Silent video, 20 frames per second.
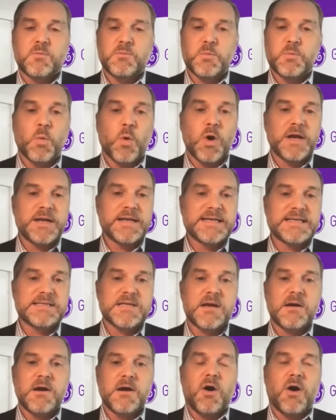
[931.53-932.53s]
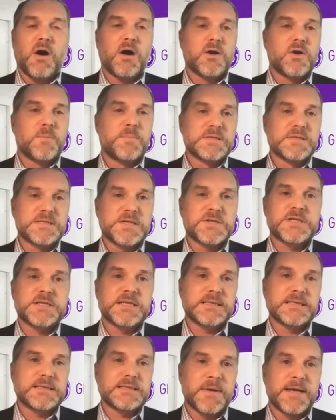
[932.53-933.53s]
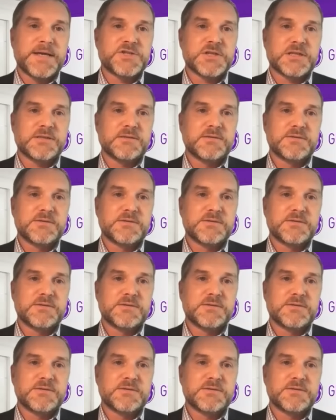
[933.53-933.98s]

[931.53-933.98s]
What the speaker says: One is auto-positioning the patient.